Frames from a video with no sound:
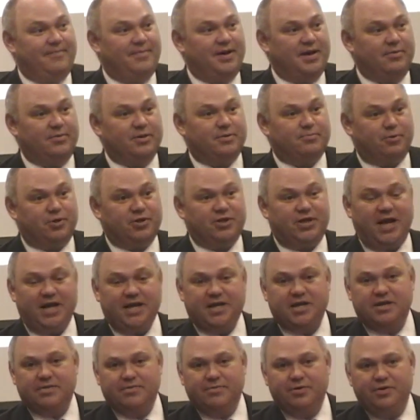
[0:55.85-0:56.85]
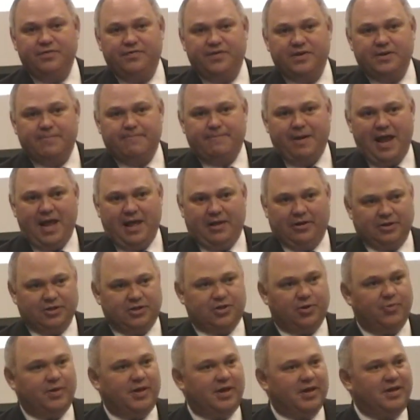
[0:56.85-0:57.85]
but it was projected to move to the balance,
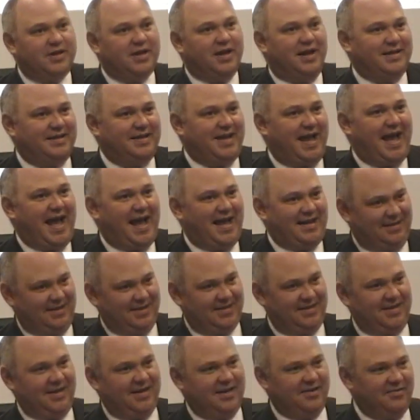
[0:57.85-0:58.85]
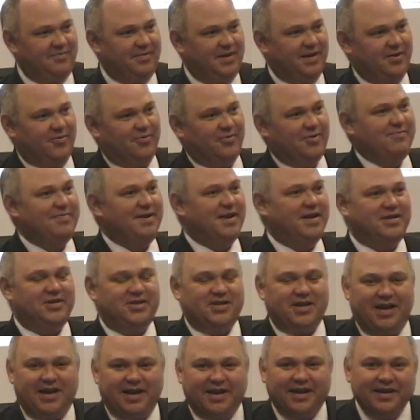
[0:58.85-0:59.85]
so we could cut taxes, send everybody a rebate
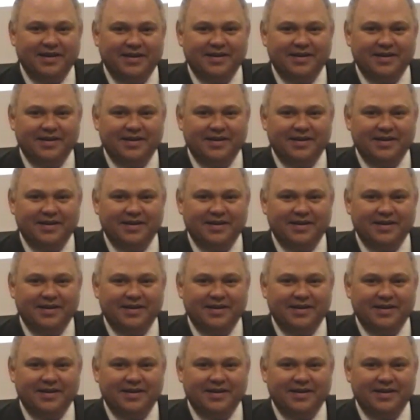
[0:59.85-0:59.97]
check.